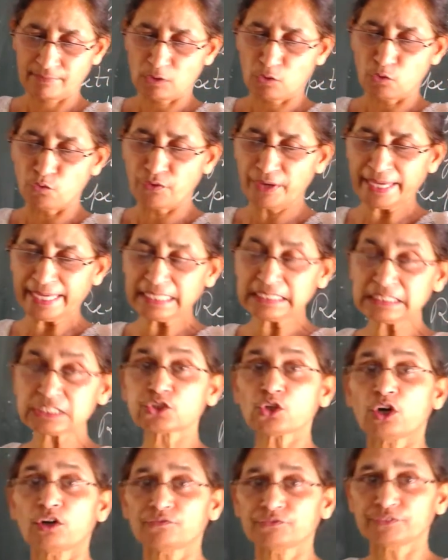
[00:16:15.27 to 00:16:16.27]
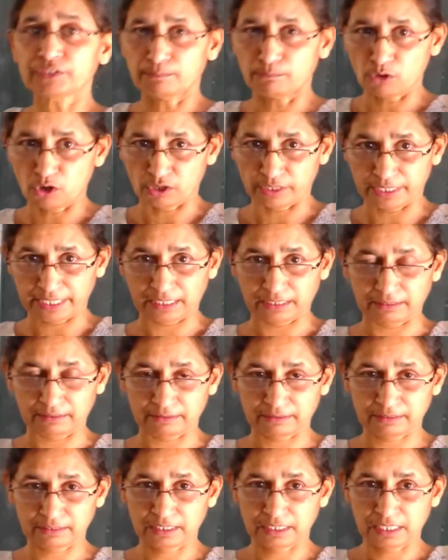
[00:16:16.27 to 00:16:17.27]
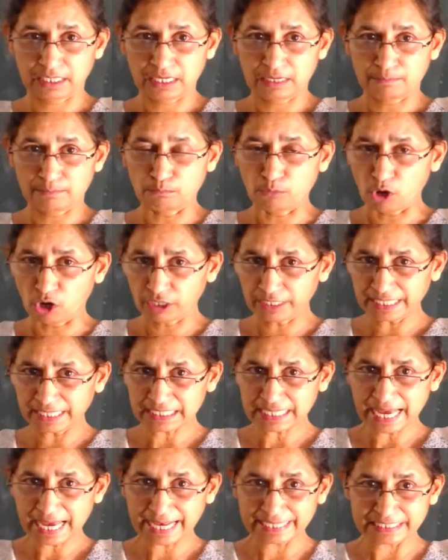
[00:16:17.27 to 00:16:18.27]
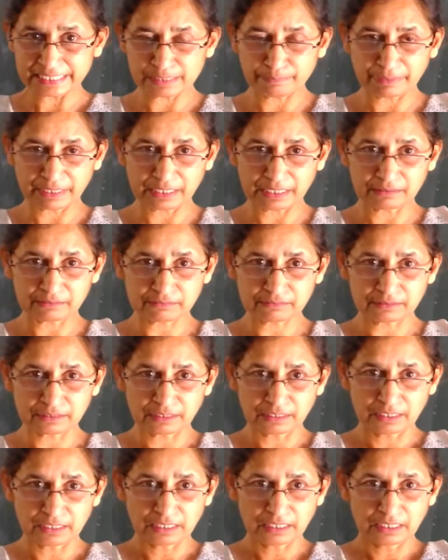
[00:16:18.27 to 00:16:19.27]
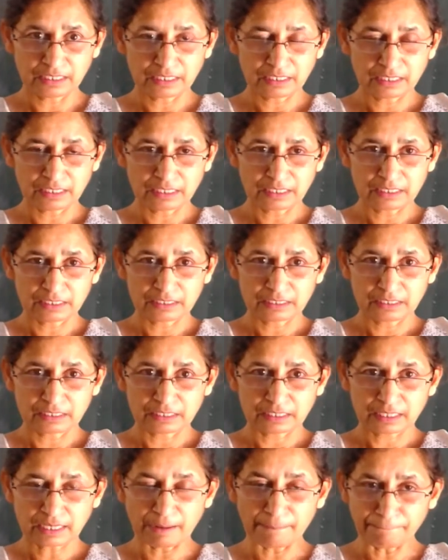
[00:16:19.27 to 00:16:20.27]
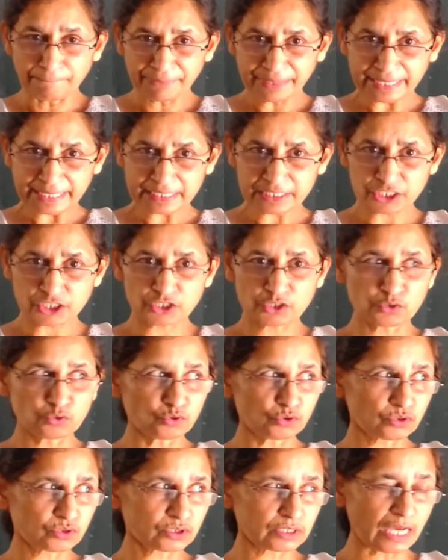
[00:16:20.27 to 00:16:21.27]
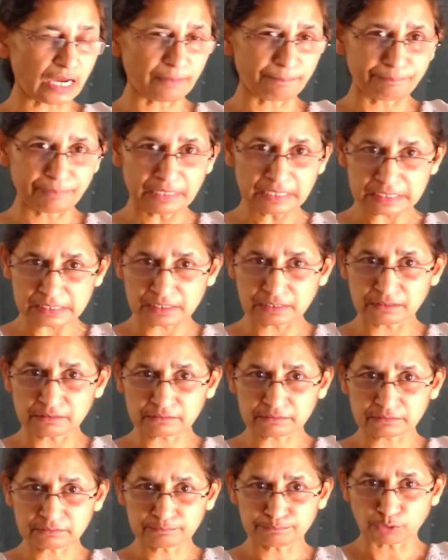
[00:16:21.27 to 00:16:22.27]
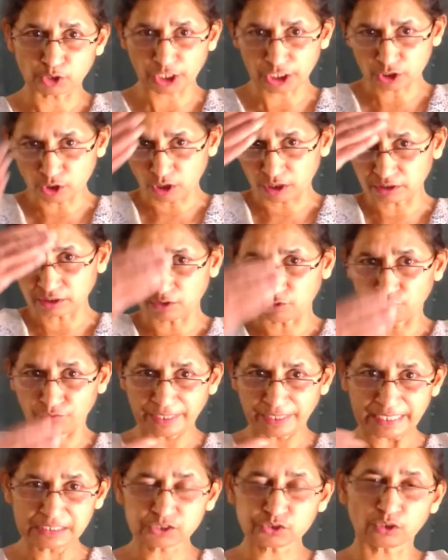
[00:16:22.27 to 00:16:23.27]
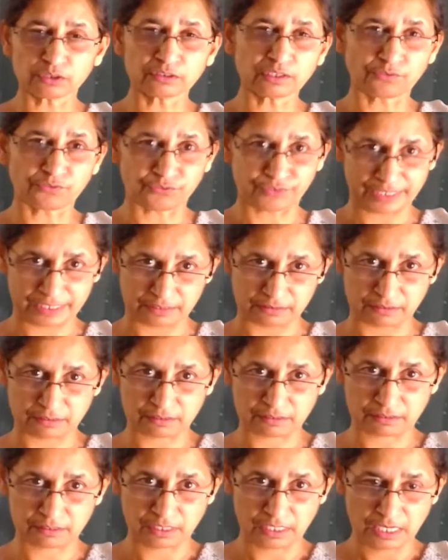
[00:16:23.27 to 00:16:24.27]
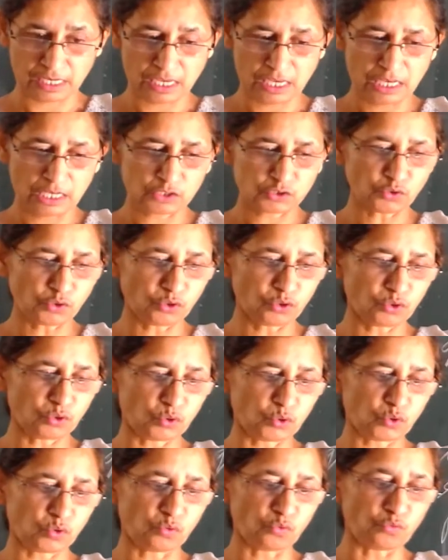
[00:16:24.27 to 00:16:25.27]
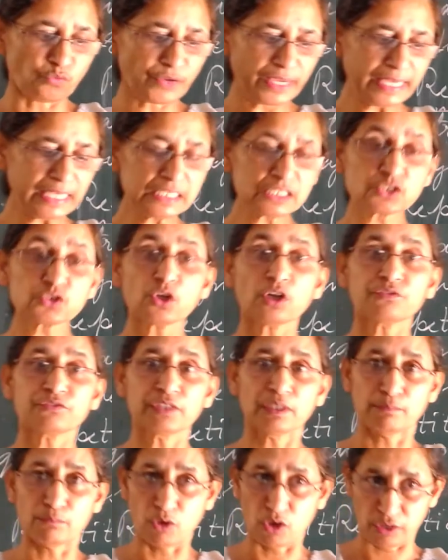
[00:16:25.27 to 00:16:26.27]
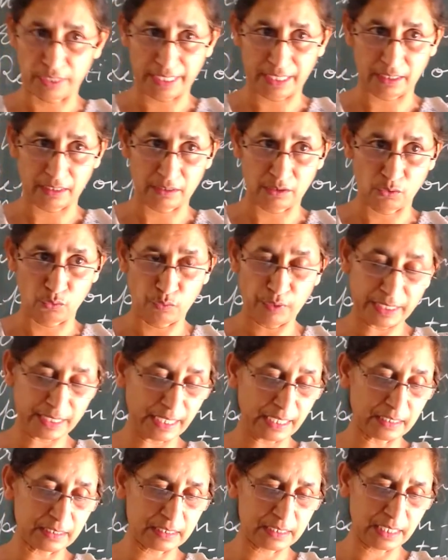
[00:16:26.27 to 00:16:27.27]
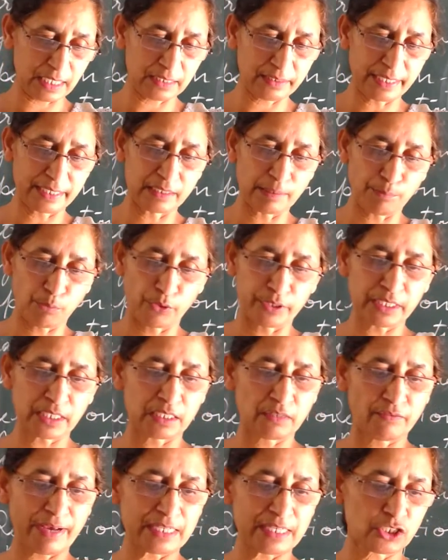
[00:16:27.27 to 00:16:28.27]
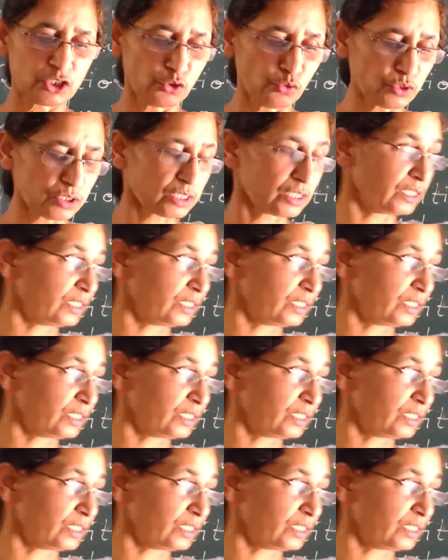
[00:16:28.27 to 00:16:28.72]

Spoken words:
Waves of the morning. Morning has been compared to a person putting on the veils on the face. So, veils of the morning. We can say that the poetic device used